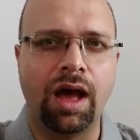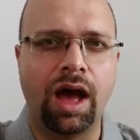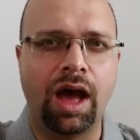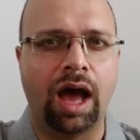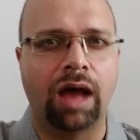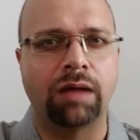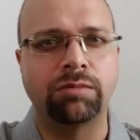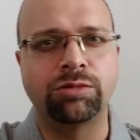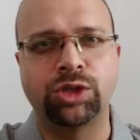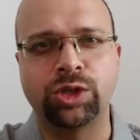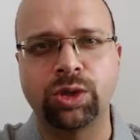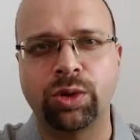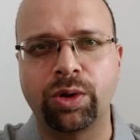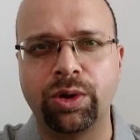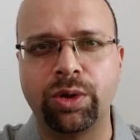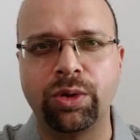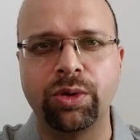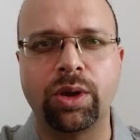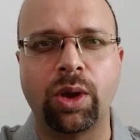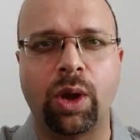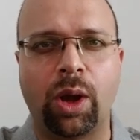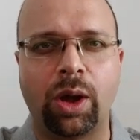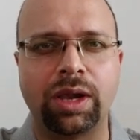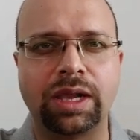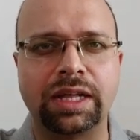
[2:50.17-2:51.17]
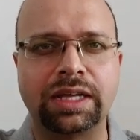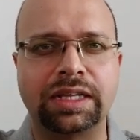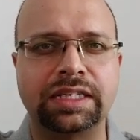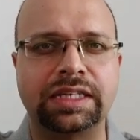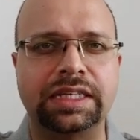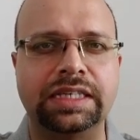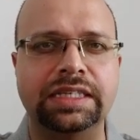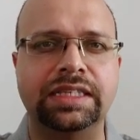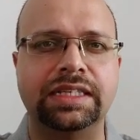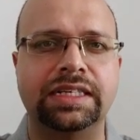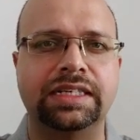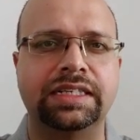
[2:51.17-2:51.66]
I'm sure you'll all
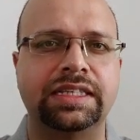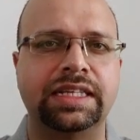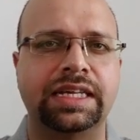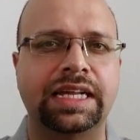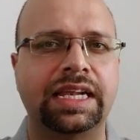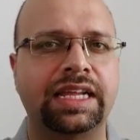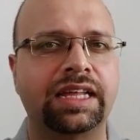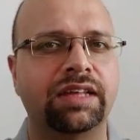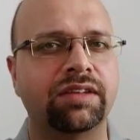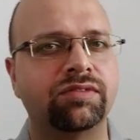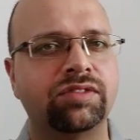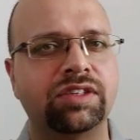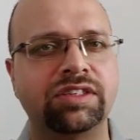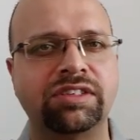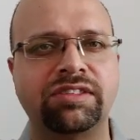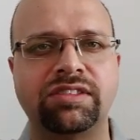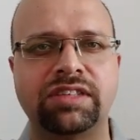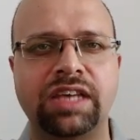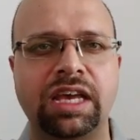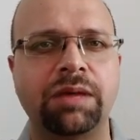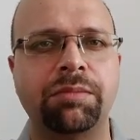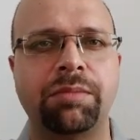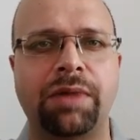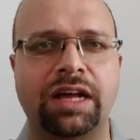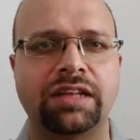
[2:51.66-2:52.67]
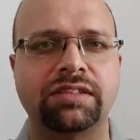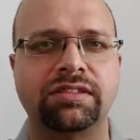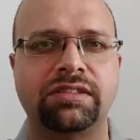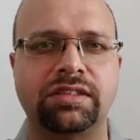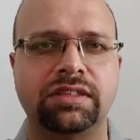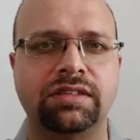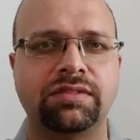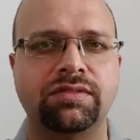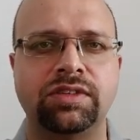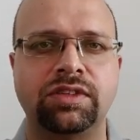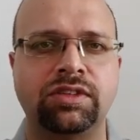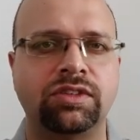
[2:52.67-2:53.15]
agree that they'll give the same
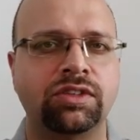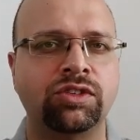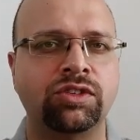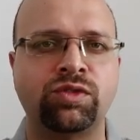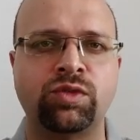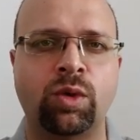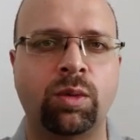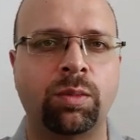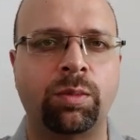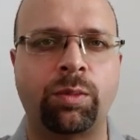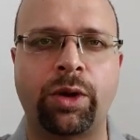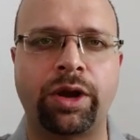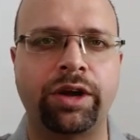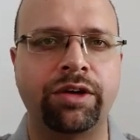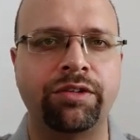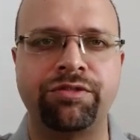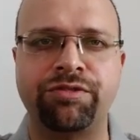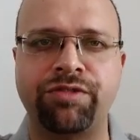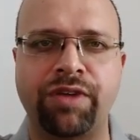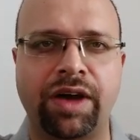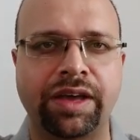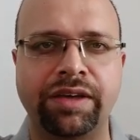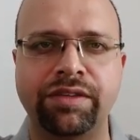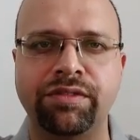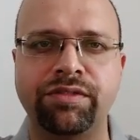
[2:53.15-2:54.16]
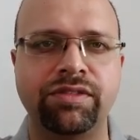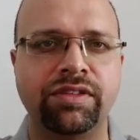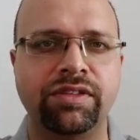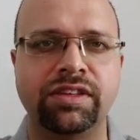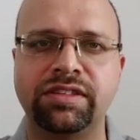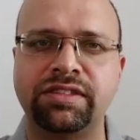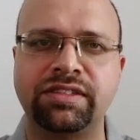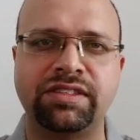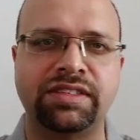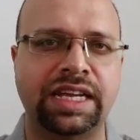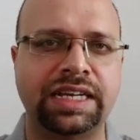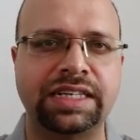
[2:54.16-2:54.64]
answer, which is
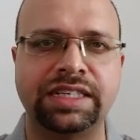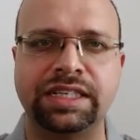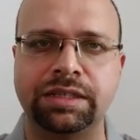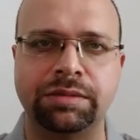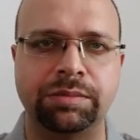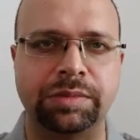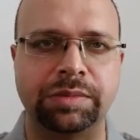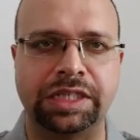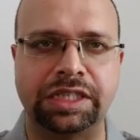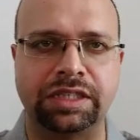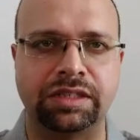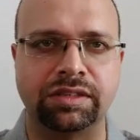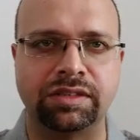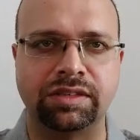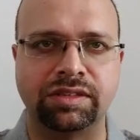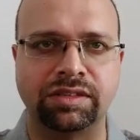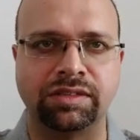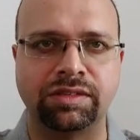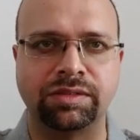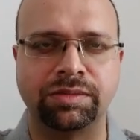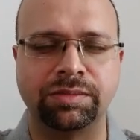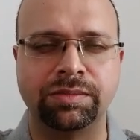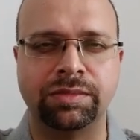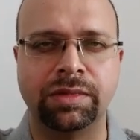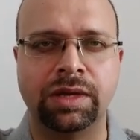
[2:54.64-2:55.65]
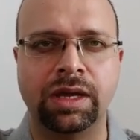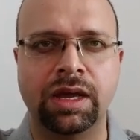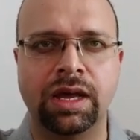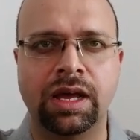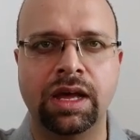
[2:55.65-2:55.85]
4.5 centimeters.